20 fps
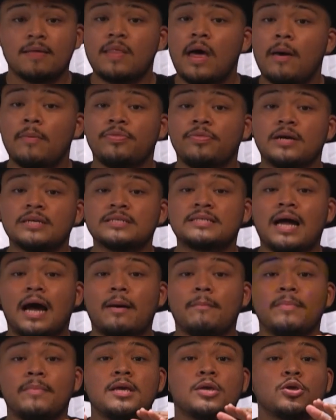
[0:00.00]
That does
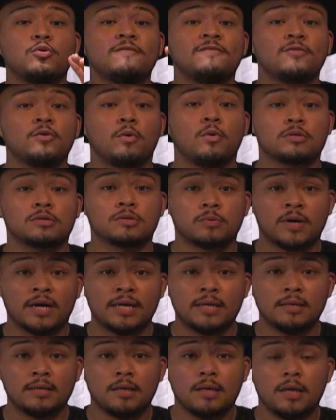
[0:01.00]
not make you feel
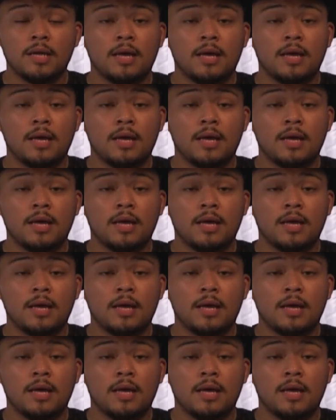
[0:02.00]
great.